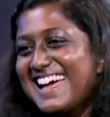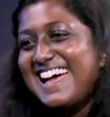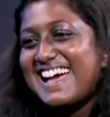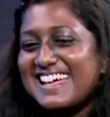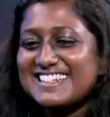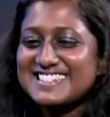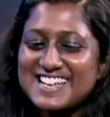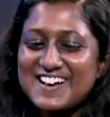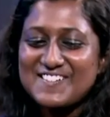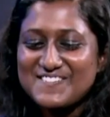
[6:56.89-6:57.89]
And
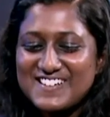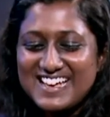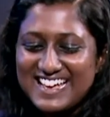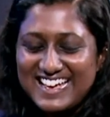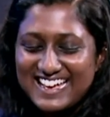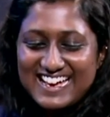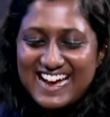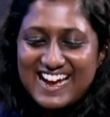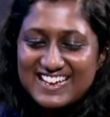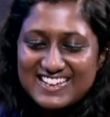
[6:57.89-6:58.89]

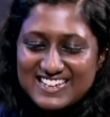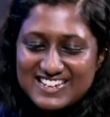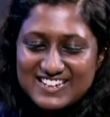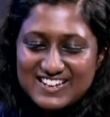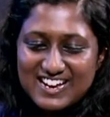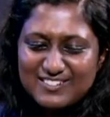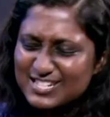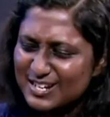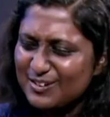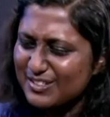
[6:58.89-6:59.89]
I was like, oh,